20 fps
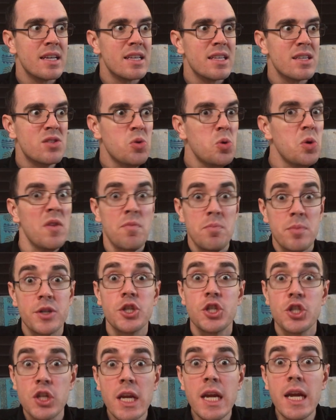sort of
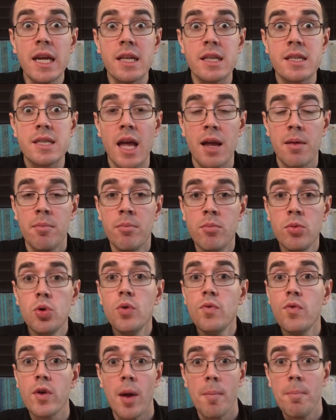machines that
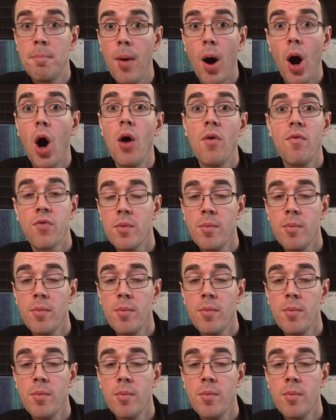move a ball